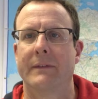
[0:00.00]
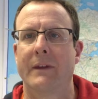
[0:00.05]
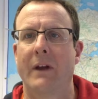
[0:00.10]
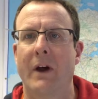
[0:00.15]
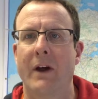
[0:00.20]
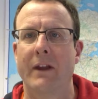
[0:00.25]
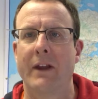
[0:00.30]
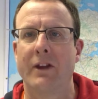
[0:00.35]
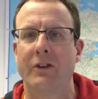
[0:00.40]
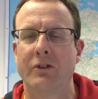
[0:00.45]

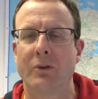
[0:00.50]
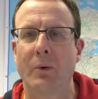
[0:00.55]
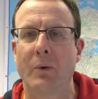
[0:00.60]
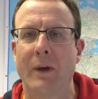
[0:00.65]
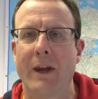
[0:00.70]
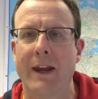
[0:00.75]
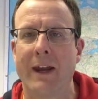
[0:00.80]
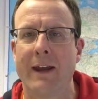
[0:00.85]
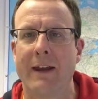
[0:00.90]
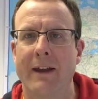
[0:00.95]
Hi there,
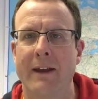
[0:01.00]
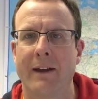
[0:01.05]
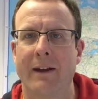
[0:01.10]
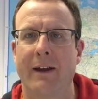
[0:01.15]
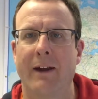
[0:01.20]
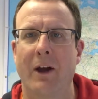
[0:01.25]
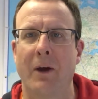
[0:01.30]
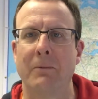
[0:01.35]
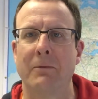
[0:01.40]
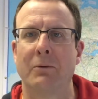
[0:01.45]
Sean here.
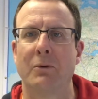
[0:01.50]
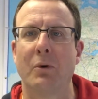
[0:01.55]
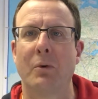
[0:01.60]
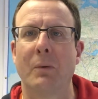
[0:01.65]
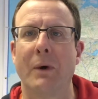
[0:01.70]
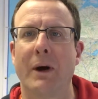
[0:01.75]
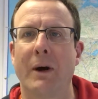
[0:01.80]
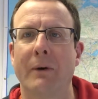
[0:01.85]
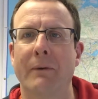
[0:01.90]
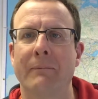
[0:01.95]
Hope you're all
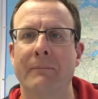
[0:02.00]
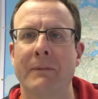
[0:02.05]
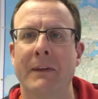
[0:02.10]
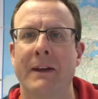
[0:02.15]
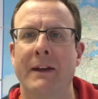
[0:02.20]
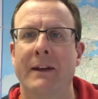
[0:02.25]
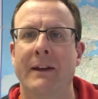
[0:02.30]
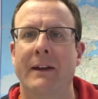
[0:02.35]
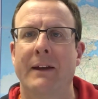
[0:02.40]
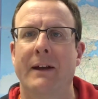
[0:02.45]
well.
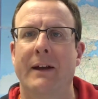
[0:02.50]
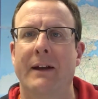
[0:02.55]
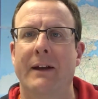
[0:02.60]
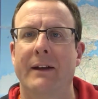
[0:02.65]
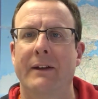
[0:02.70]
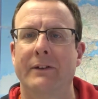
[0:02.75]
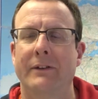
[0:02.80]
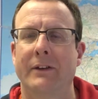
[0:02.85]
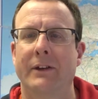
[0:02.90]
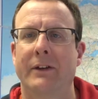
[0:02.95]

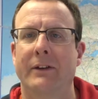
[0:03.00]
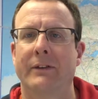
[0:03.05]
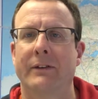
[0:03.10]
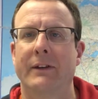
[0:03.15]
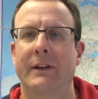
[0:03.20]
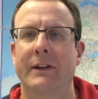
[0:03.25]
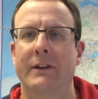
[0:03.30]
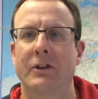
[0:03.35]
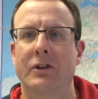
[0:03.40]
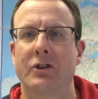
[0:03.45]
As you can
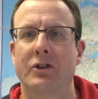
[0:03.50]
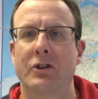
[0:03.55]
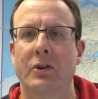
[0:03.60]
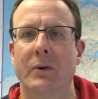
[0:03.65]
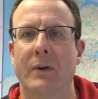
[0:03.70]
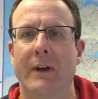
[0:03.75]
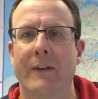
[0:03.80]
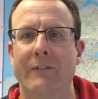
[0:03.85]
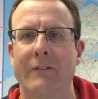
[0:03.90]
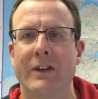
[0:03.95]
see, just
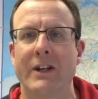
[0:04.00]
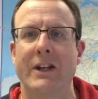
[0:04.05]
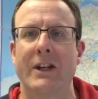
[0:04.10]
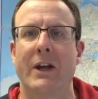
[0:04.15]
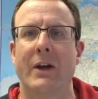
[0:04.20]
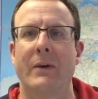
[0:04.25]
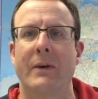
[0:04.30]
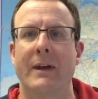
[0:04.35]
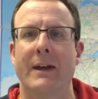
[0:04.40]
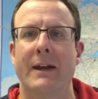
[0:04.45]
shooting a
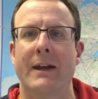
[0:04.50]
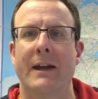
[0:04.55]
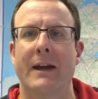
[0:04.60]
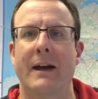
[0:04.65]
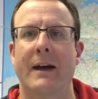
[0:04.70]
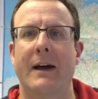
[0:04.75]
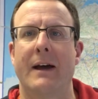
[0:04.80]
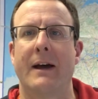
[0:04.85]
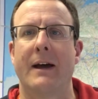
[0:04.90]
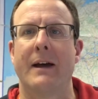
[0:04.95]
video
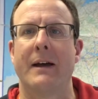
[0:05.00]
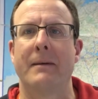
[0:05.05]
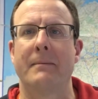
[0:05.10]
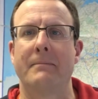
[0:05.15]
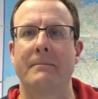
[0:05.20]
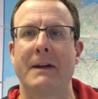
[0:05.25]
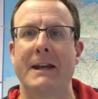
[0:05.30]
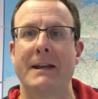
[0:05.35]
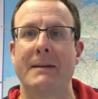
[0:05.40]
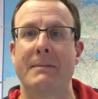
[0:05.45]
here,
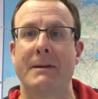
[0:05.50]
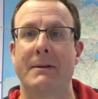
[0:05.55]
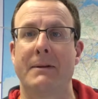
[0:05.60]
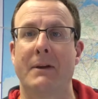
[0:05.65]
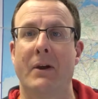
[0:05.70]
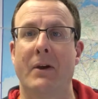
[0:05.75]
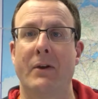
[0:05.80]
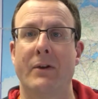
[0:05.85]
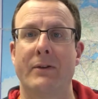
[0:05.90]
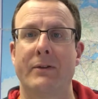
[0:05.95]
mainly
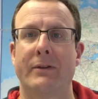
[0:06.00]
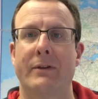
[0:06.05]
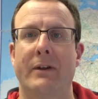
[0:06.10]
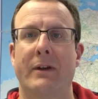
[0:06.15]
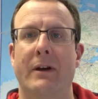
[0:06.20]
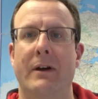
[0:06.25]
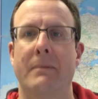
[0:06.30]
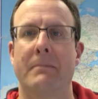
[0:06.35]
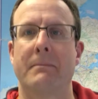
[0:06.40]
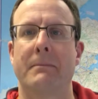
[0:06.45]
because
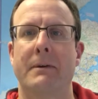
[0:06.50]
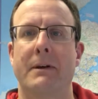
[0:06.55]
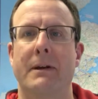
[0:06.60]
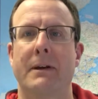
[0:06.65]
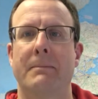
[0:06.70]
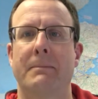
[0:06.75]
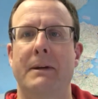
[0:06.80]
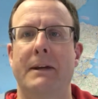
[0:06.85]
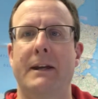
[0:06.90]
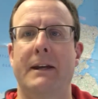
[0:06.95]
I'm
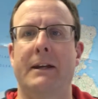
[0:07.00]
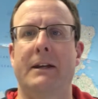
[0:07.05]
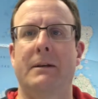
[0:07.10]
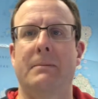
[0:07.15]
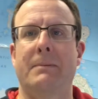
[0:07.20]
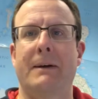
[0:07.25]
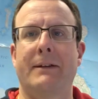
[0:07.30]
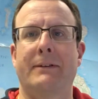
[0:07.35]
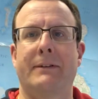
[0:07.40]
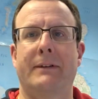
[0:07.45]
a bit
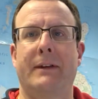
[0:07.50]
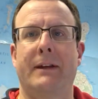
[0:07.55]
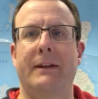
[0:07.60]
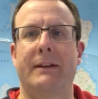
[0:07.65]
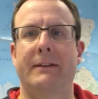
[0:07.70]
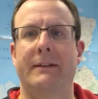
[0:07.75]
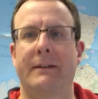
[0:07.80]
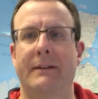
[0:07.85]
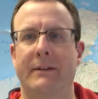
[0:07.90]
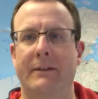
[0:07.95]

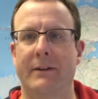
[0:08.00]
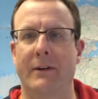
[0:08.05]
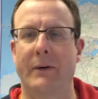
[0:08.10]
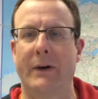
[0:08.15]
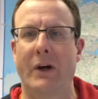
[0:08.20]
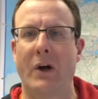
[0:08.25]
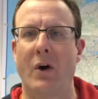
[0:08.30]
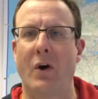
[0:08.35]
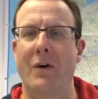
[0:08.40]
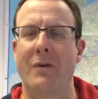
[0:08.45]
incapacitated, so I
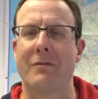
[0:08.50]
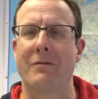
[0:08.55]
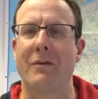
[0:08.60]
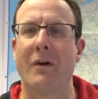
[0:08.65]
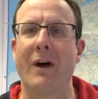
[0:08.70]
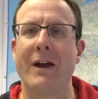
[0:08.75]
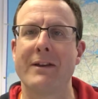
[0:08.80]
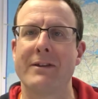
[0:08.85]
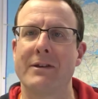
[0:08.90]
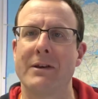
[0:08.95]
can't
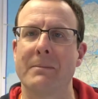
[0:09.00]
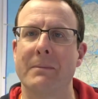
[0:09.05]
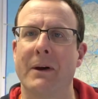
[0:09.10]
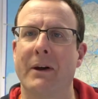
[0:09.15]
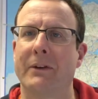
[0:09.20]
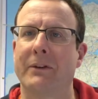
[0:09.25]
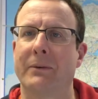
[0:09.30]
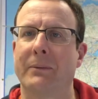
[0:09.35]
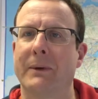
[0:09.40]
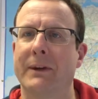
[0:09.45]
write so
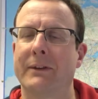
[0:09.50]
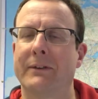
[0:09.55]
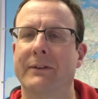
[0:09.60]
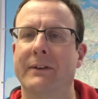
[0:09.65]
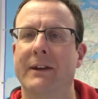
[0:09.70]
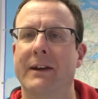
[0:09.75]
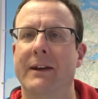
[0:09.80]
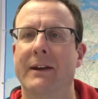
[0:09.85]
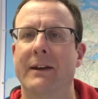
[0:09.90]
much, which